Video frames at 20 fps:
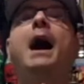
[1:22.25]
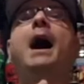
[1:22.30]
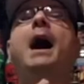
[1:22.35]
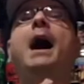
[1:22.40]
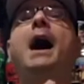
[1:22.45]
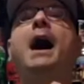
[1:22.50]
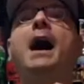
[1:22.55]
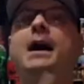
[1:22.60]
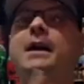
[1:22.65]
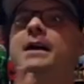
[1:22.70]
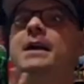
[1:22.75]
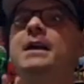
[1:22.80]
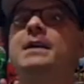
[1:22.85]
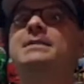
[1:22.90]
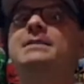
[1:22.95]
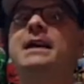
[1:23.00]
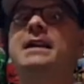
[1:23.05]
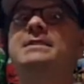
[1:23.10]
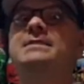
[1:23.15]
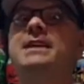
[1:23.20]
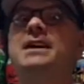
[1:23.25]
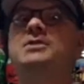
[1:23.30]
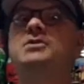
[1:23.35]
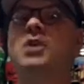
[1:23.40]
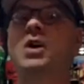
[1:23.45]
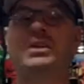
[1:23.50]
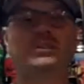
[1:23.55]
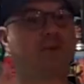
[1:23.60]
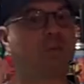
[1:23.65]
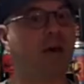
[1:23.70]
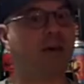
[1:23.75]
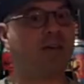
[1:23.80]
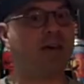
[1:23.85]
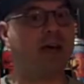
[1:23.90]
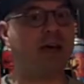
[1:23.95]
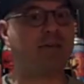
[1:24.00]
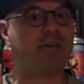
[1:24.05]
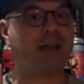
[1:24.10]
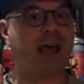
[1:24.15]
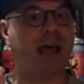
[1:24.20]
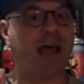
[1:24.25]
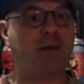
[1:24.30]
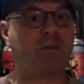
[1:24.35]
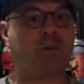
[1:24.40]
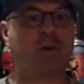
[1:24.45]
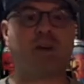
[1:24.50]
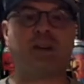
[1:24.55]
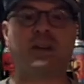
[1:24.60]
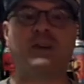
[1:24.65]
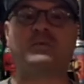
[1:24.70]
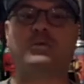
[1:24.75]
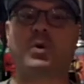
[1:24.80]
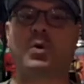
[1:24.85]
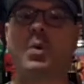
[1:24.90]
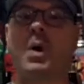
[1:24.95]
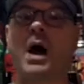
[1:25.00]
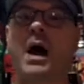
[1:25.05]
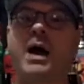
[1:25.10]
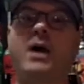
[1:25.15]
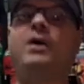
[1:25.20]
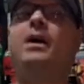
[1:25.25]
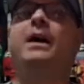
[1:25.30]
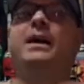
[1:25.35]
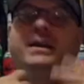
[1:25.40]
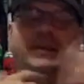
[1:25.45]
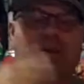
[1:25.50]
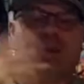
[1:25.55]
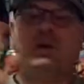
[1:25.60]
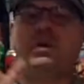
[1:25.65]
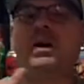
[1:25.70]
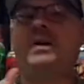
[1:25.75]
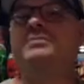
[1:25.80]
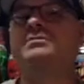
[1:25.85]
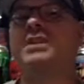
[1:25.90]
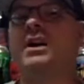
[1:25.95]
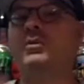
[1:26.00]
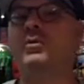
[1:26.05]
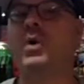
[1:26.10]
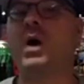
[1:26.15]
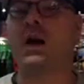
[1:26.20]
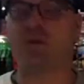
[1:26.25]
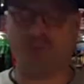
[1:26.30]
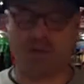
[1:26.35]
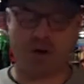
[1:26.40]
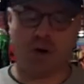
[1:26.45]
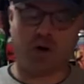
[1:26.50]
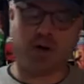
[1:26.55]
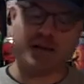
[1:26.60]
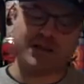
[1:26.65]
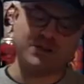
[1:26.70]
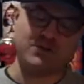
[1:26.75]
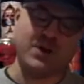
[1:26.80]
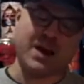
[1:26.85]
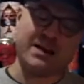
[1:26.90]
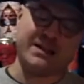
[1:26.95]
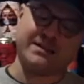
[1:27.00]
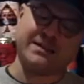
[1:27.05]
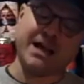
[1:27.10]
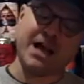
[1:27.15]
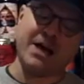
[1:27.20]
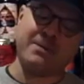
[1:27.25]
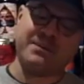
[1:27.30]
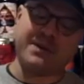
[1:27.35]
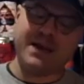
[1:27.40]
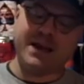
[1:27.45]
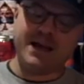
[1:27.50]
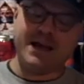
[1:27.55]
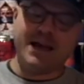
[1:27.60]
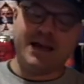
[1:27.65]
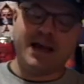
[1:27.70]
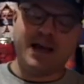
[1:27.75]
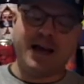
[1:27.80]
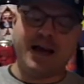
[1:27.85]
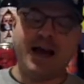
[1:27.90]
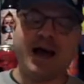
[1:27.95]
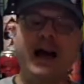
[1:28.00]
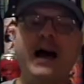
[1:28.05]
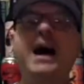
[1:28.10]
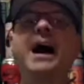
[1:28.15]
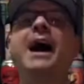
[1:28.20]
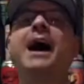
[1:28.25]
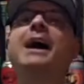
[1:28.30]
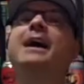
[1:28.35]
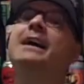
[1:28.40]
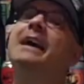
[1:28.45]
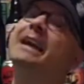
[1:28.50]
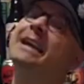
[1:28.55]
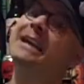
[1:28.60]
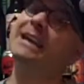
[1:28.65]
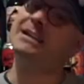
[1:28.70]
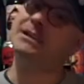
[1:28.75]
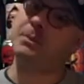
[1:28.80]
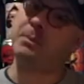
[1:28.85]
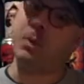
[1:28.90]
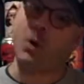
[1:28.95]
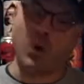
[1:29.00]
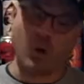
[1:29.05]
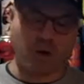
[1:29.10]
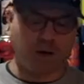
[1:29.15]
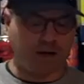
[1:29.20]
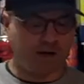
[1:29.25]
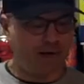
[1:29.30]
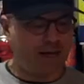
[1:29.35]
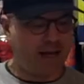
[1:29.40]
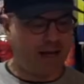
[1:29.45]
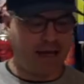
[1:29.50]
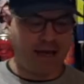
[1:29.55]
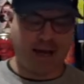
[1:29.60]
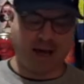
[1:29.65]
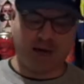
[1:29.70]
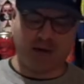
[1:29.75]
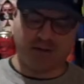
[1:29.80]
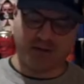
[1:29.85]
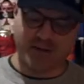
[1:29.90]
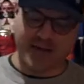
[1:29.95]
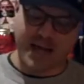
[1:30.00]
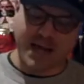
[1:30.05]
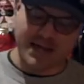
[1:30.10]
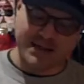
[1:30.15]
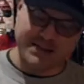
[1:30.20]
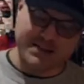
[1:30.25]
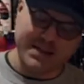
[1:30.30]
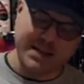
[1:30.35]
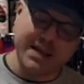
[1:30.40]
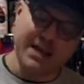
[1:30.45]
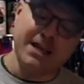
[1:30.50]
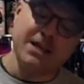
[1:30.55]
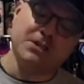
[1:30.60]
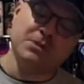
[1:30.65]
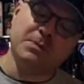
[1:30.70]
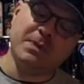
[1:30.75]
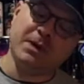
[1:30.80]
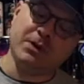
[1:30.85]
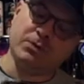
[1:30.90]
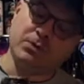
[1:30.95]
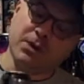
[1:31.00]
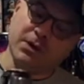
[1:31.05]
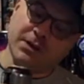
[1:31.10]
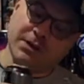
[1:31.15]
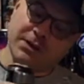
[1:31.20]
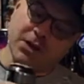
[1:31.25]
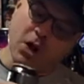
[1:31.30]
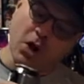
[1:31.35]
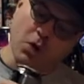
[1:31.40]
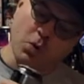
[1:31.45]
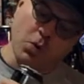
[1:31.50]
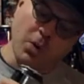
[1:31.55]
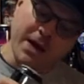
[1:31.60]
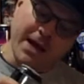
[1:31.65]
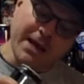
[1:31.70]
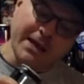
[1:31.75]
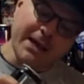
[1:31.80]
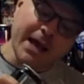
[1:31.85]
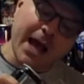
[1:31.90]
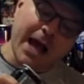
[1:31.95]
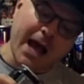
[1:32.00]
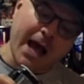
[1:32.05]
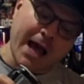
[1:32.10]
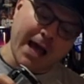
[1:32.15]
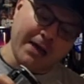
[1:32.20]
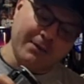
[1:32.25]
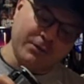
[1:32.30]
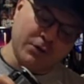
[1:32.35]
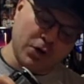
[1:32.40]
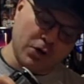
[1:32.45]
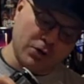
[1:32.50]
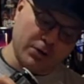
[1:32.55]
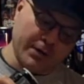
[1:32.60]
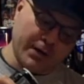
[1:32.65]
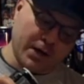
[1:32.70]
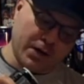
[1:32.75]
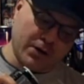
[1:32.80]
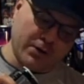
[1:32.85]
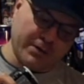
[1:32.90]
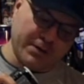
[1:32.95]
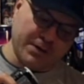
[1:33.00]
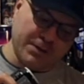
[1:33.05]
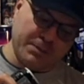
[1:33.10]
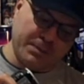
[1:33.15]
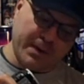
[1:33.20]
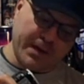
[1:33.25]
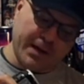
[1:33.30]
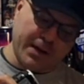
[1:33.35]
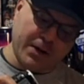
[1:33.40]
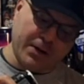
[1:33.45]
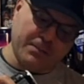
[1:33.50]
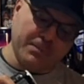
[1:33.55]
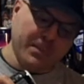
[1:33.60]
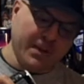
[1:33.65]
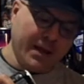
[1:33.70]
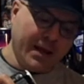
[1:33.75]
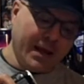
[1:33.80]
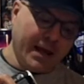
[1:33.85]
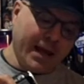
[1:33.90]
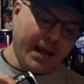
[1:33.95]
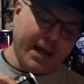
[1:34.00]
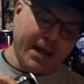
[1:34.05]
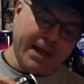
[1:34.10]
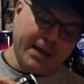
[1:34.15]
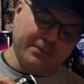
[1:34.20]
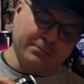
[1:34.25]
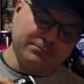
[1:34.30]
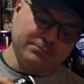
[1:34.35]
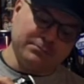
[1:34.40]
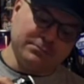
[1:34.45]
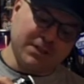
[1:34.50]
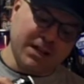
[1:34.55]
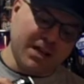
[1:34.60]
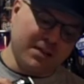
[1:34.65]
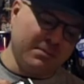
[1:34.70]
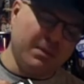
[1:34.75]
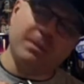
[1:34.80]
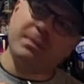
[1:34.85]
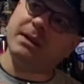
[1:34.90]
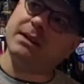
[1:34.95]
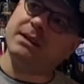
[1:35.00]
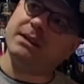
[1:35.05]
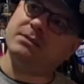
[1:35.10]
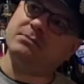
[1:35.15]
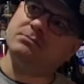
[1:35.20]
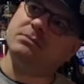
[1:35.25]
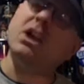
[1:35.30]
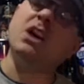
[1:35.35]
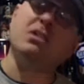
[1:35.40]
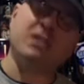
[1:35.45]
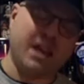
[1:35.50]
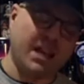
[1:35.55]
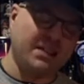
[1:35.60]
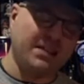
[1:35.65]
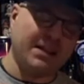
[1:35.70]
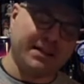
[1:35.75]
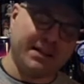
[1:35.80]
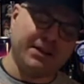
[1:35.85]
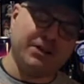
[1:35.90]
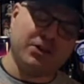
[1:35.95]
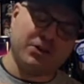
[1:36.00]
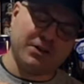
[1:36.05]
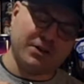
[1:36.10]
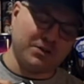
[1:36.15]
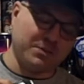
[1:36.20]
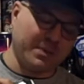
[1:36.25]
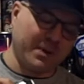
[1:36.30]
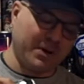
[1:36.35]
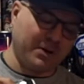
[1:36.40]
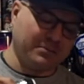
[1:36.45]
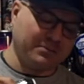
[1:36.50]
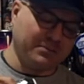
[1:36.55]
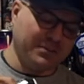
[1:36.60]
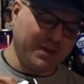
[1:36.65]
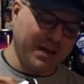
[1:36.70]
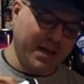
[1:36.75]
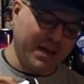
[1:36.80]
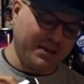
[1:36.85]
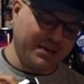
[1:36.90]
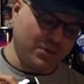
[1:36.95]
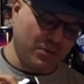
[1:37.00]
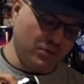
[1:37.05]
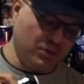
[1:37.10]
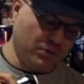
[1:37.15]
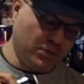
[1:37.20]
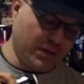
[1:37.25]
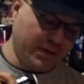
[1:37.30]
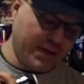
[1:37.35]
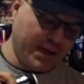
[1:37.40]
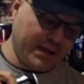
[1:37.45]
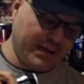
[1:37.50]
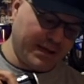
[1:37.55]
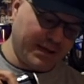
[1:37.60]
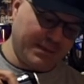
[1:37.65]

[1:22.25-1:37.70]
Ah, that sounds awesome. I haven't had one of these for a while. You know what? Enough waffling on. Let's crack the top. Ah, and get to pouring. Hell yes. It's been a really long week. I have totally earned this beer. And no, maybe I didn't. No, yes, I did earn this beer. Yes. Oh, look at that.